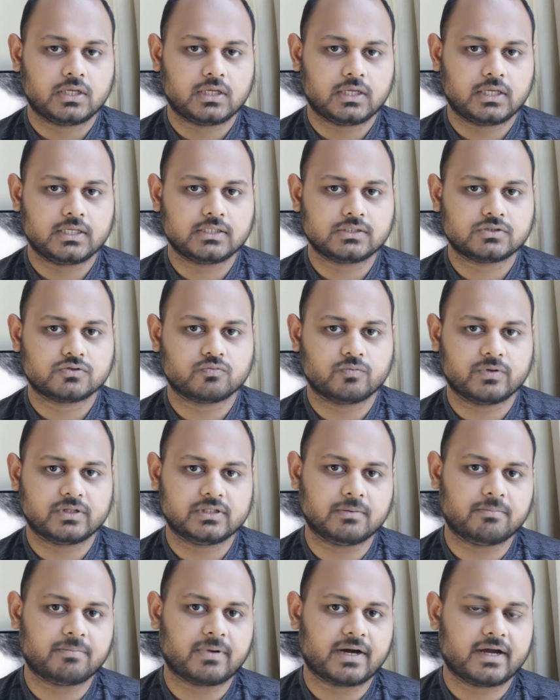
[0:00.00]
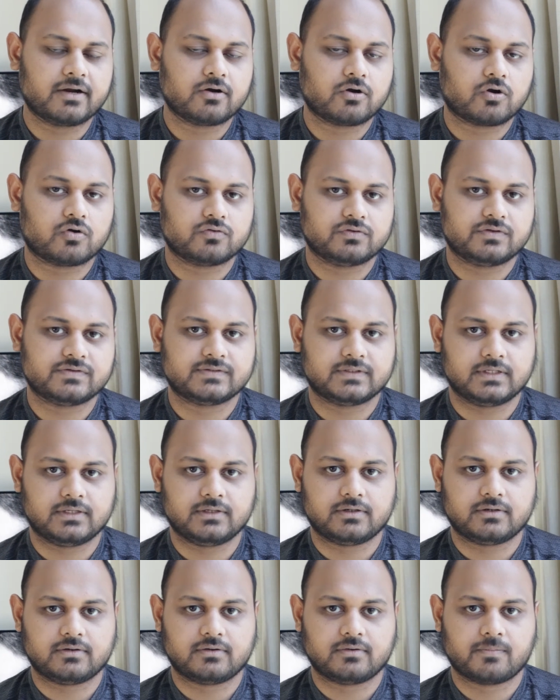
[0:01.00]
is with the buyer or the
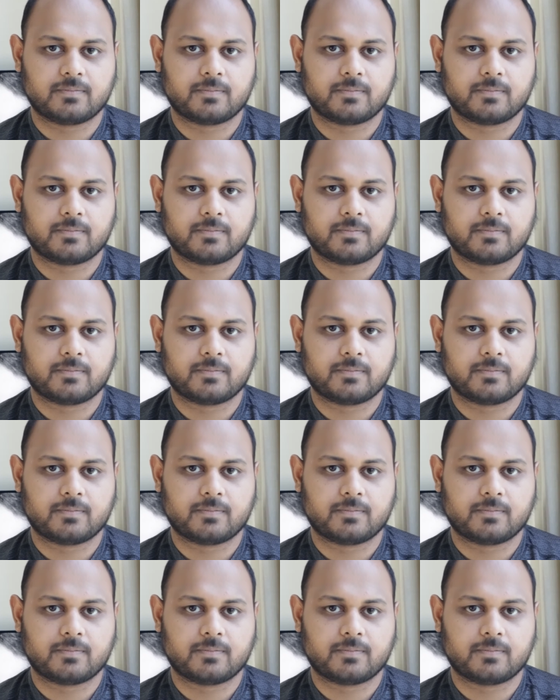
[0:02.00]
seller.